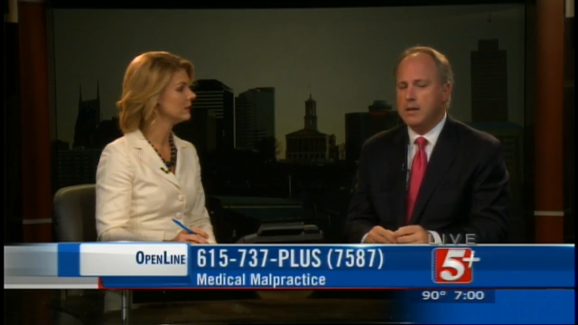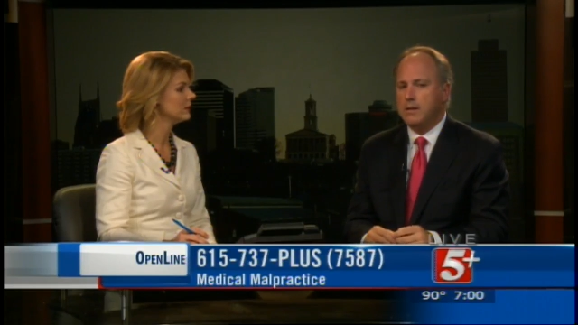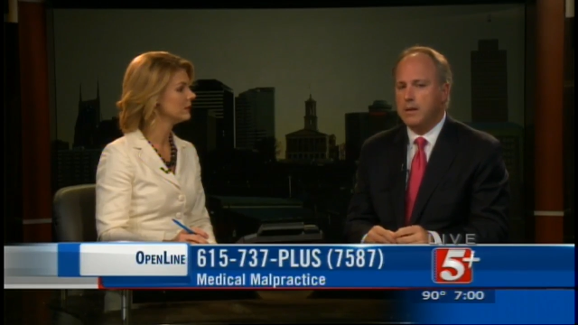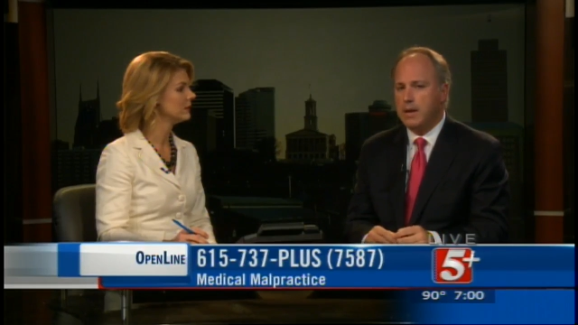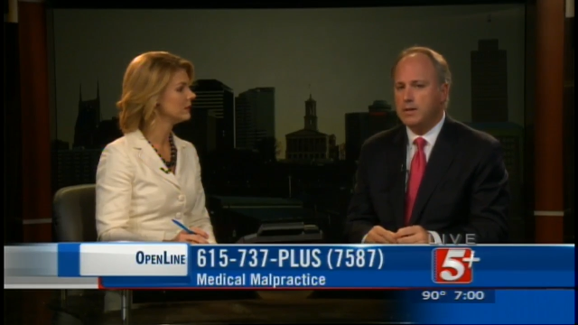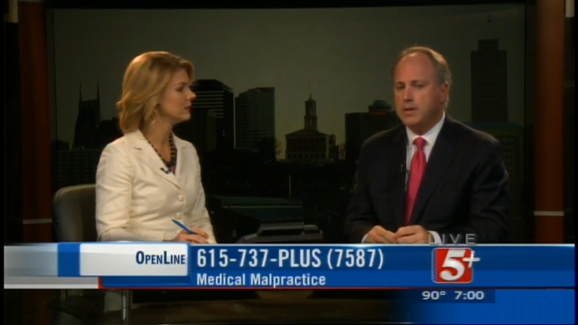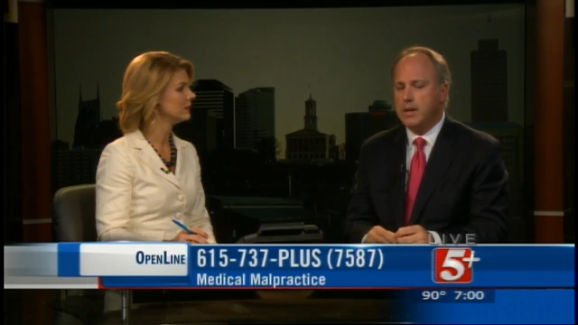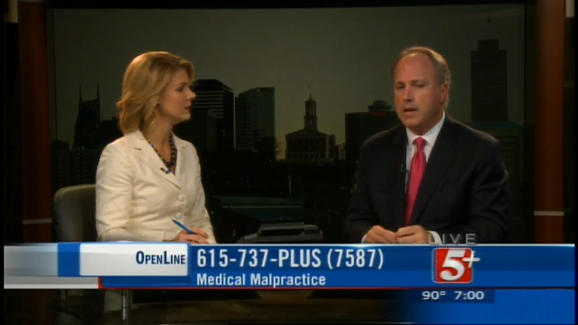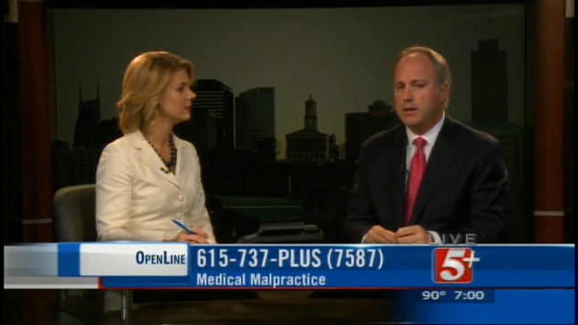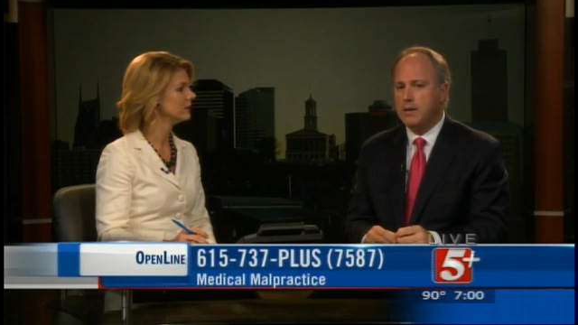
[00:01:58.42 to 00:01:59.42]
Speaker 1: The next
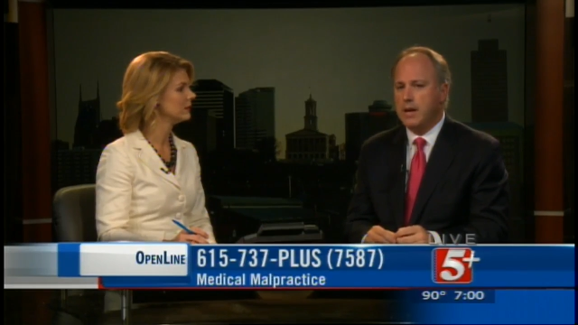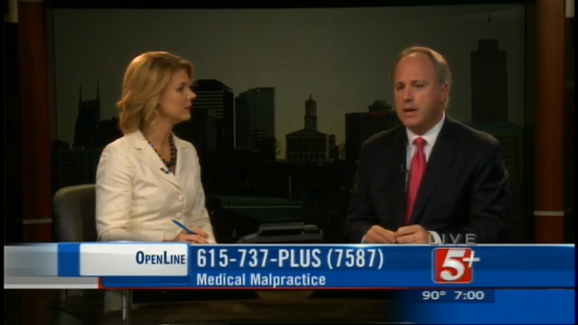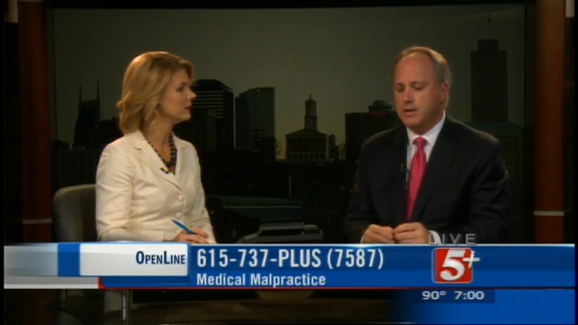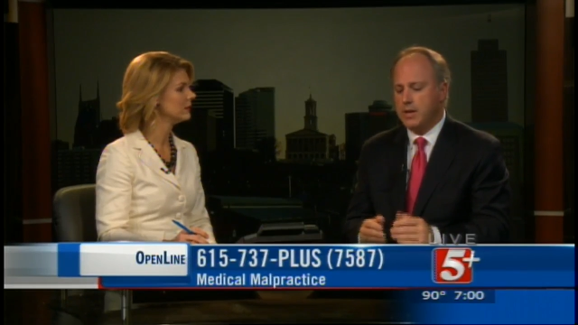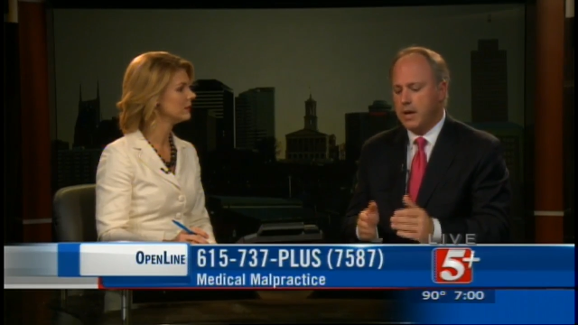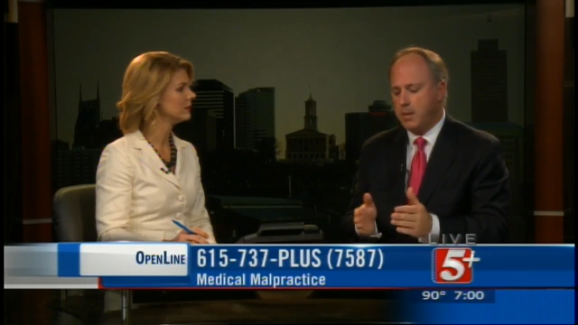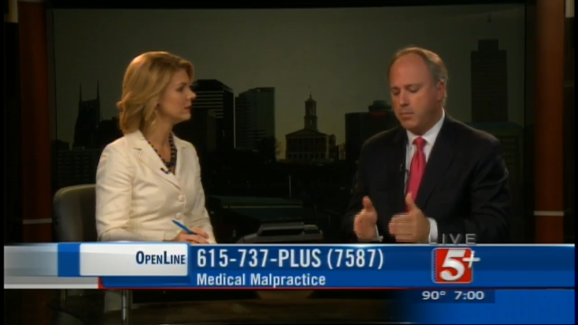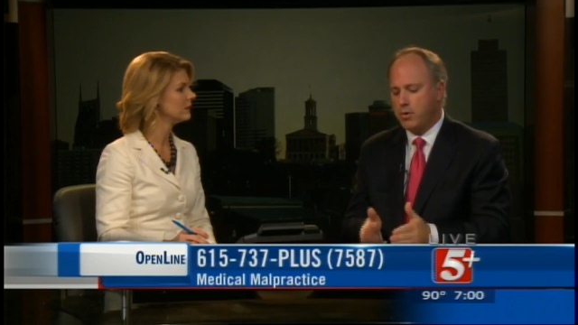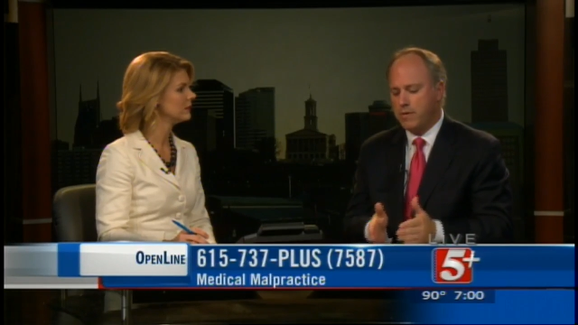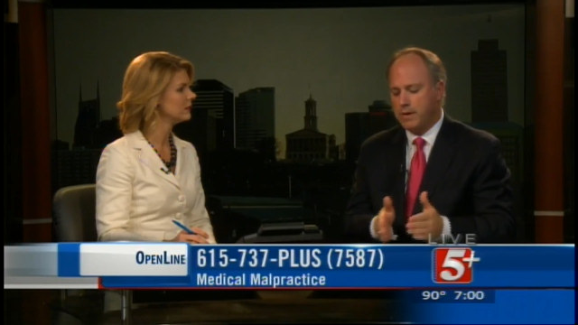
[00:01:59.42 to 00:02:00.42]
thing I look at is can I
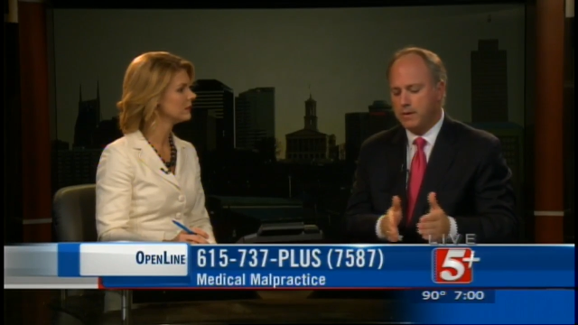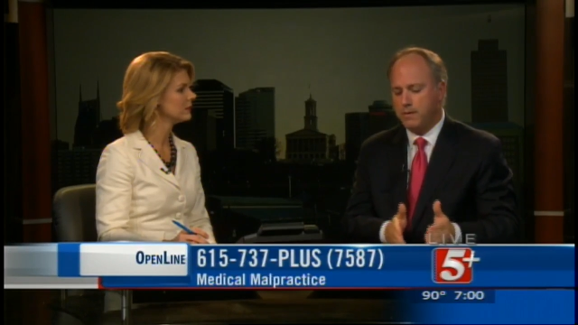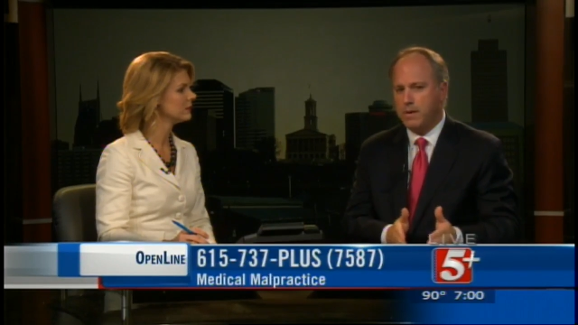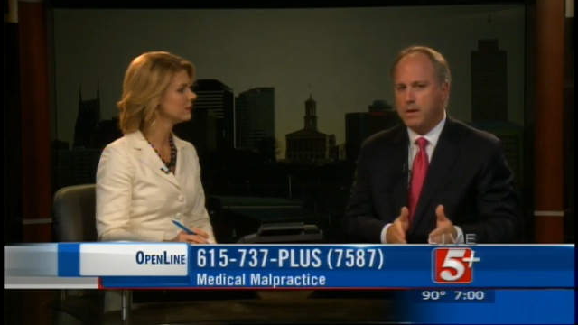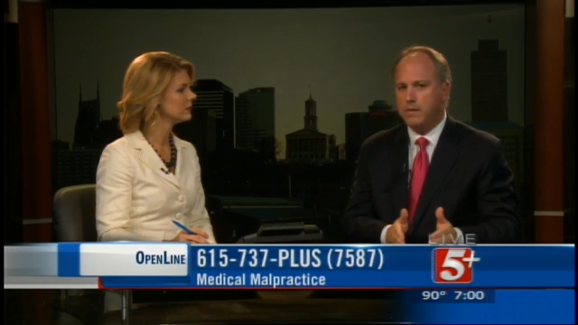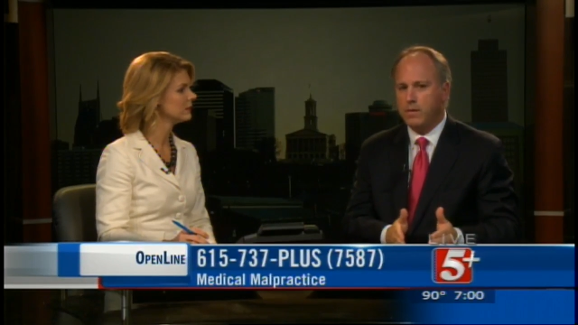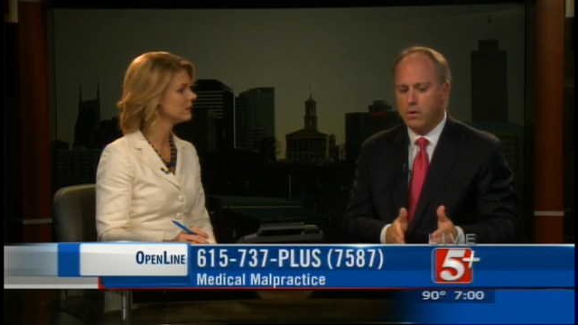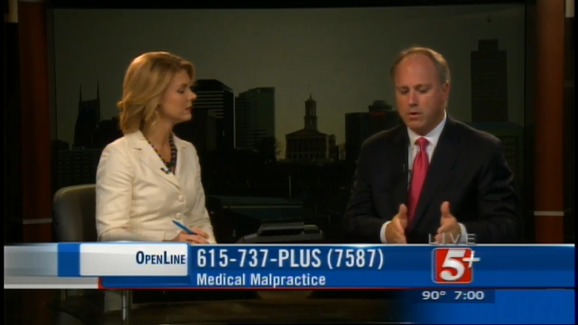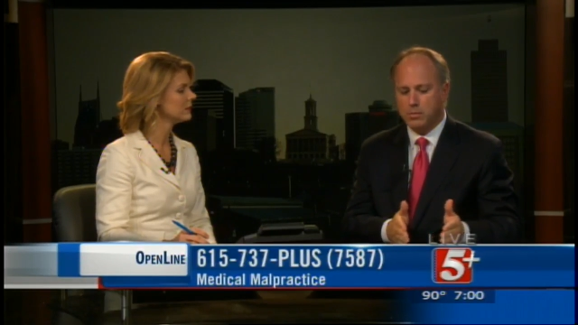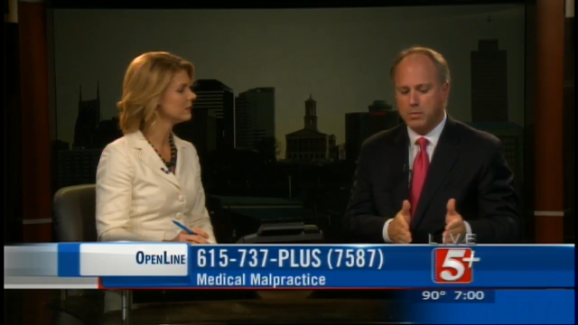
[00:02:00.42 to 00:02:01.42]
prove a definitive
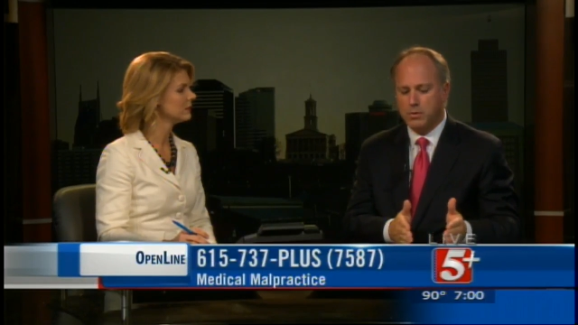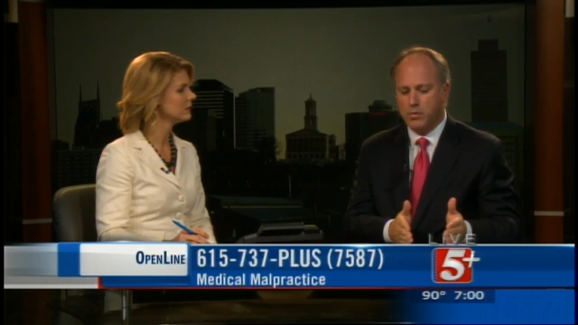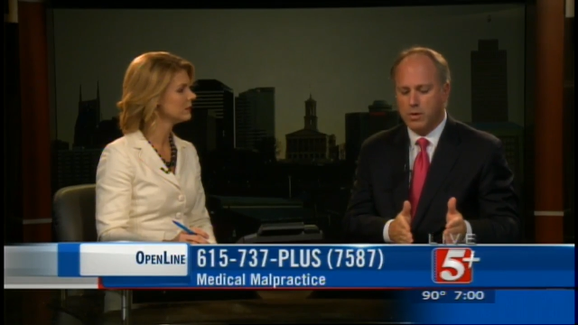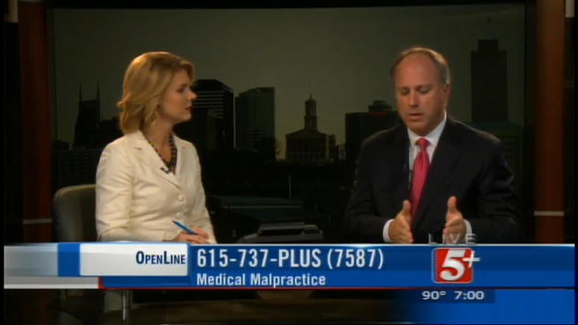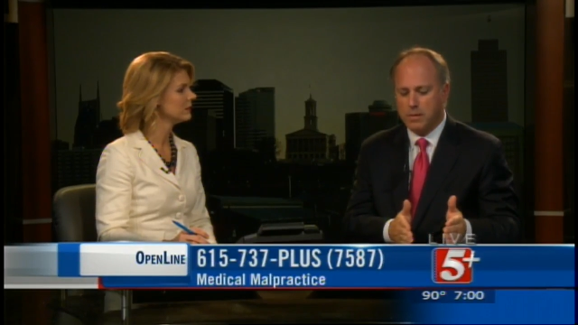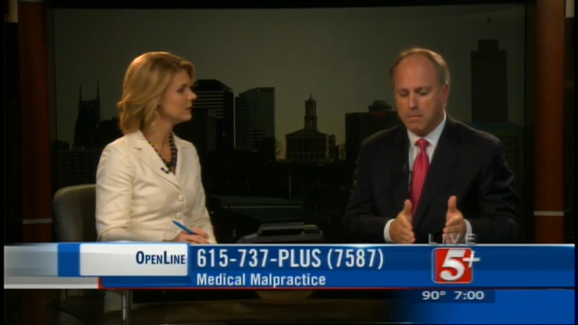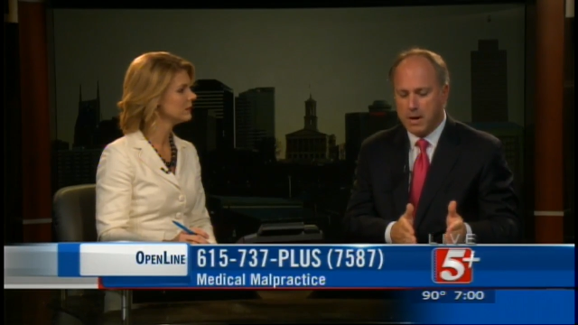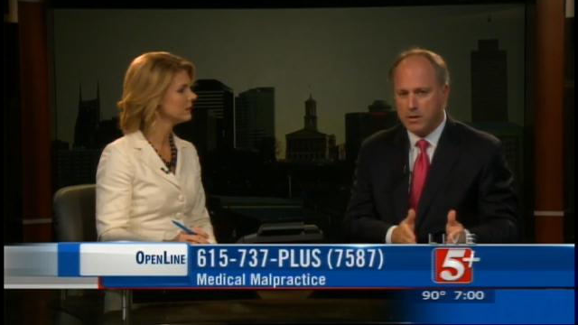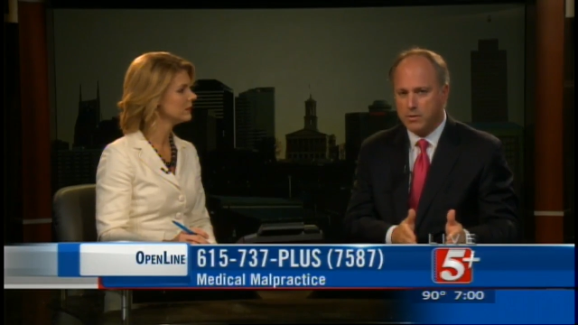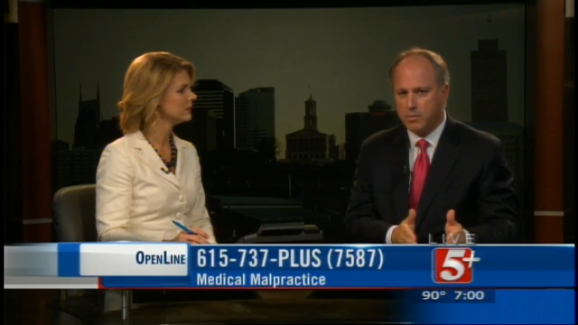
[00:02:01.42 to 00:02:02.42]
cause between the major